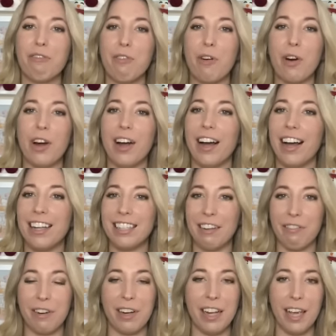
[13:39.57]
for a
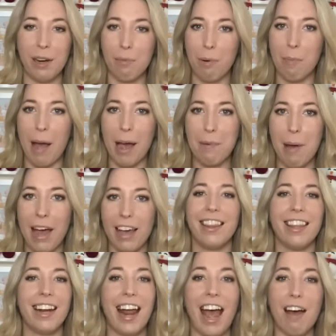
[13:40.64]
different animal backpack
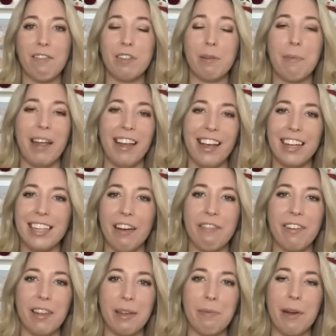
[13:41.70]
that I have to make, I
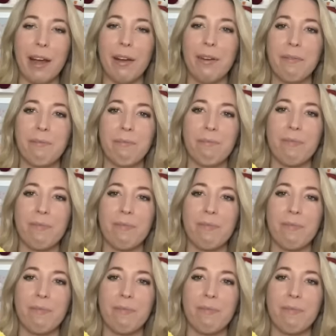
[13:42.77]
definitely will.